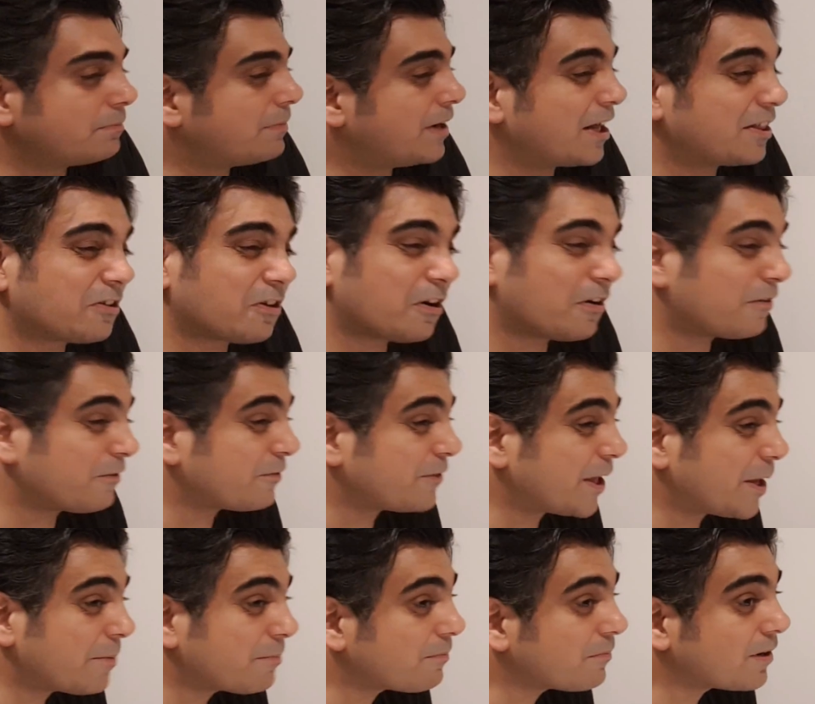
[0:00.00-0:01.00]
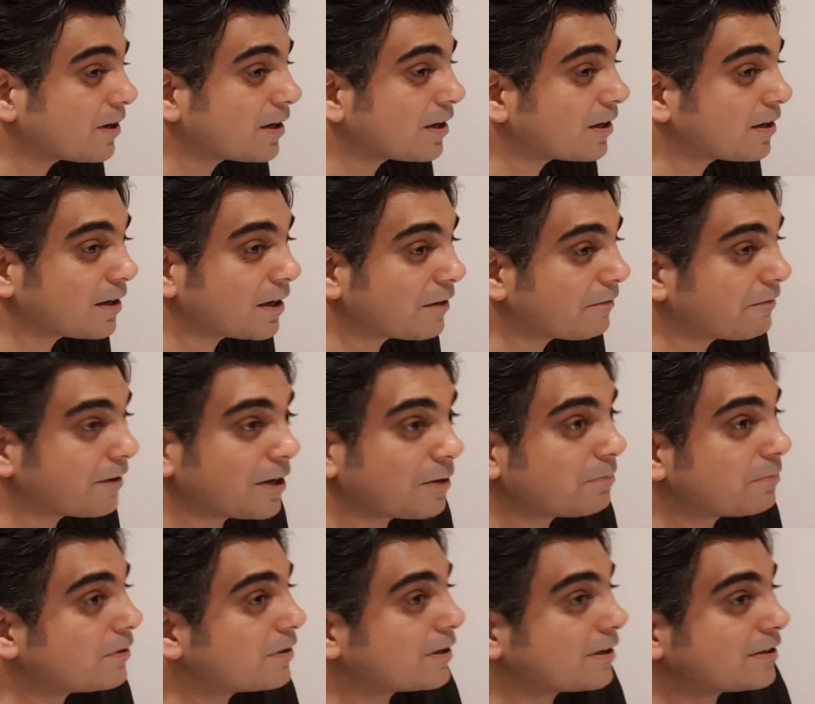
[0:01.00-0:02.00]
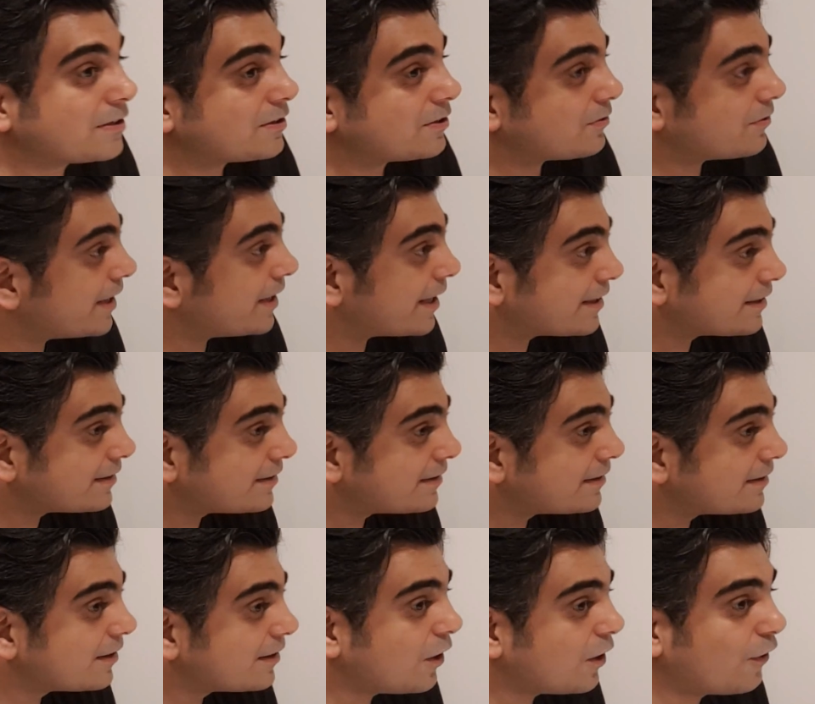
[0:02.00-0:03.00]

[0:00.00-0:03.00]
Plethora of them available in streets